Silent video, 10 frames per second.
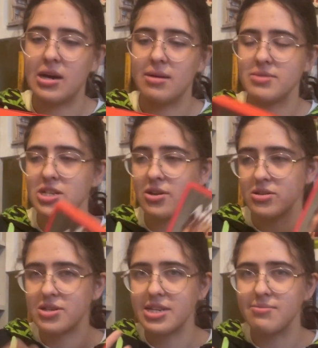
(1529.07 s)
she goes
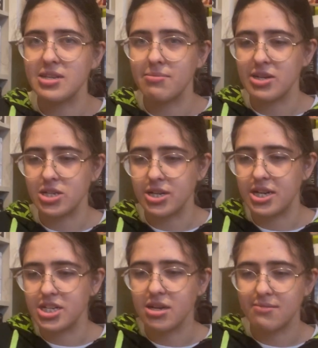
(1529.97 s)
on a deep sea mission
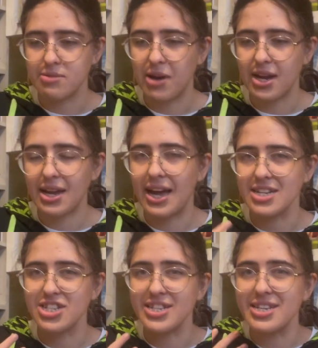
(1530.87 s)
and she comes back and
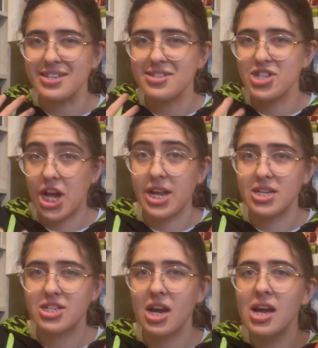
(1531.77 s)
she is
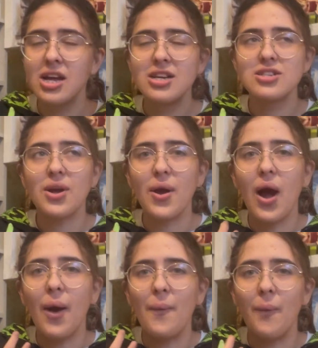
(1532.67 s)
changed. So
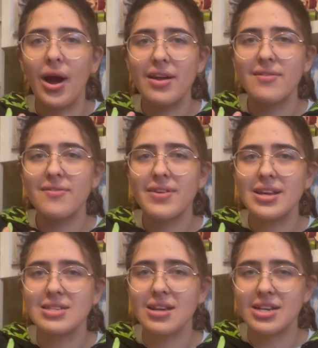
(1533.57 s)
her wife
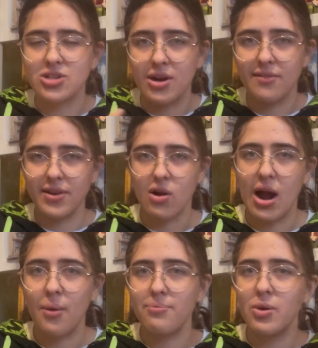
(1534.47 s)
is like trying to figure
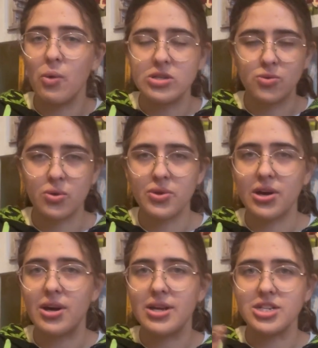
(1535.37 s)
out what's wrong with
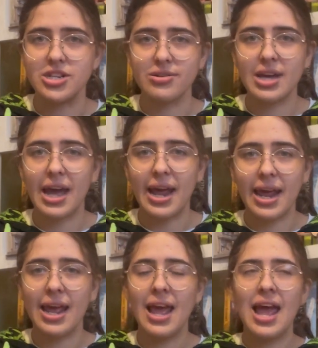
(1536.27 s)
her. Is she
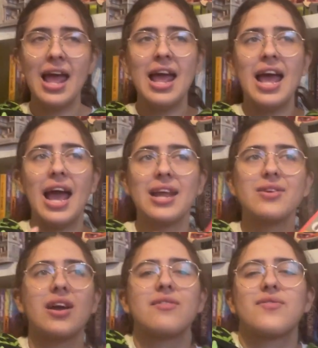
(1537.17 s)
okay? And you
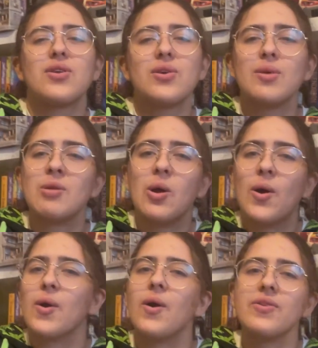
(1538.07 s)
kind of follow them
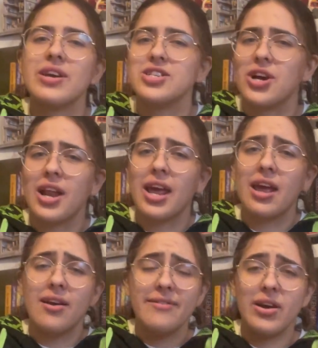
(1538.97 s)
along on their journey
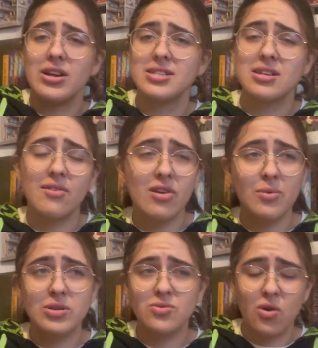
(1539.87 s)
of her discovering
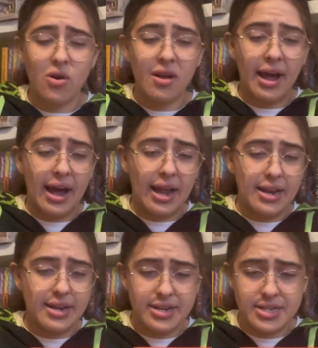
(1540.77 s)
what's wrong,
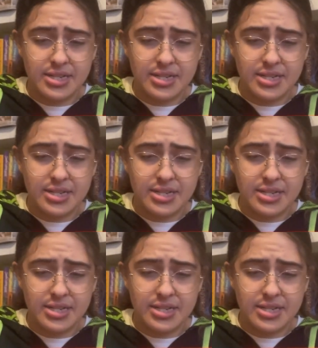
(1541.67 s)
and